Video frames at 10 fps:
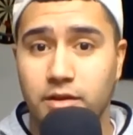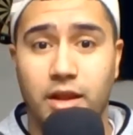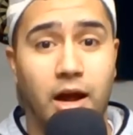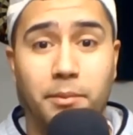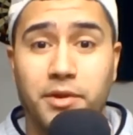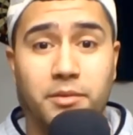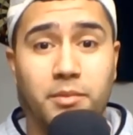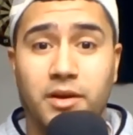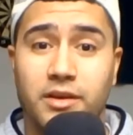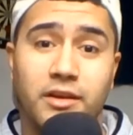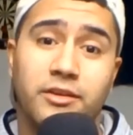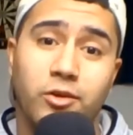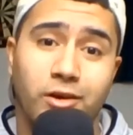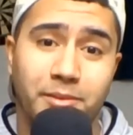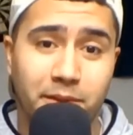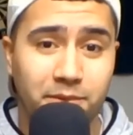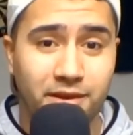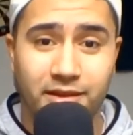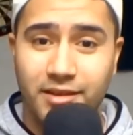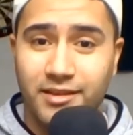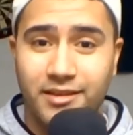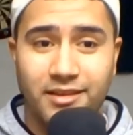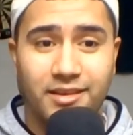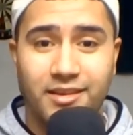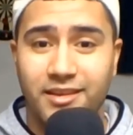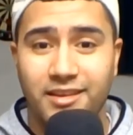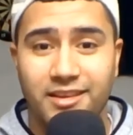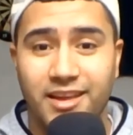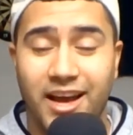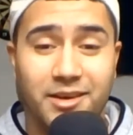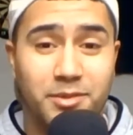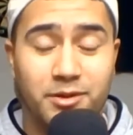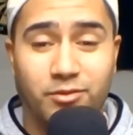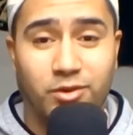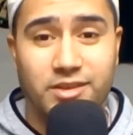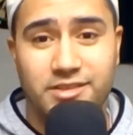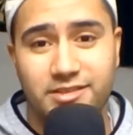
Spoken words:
I'll be the monkey on Dora, baby. I can be the voice.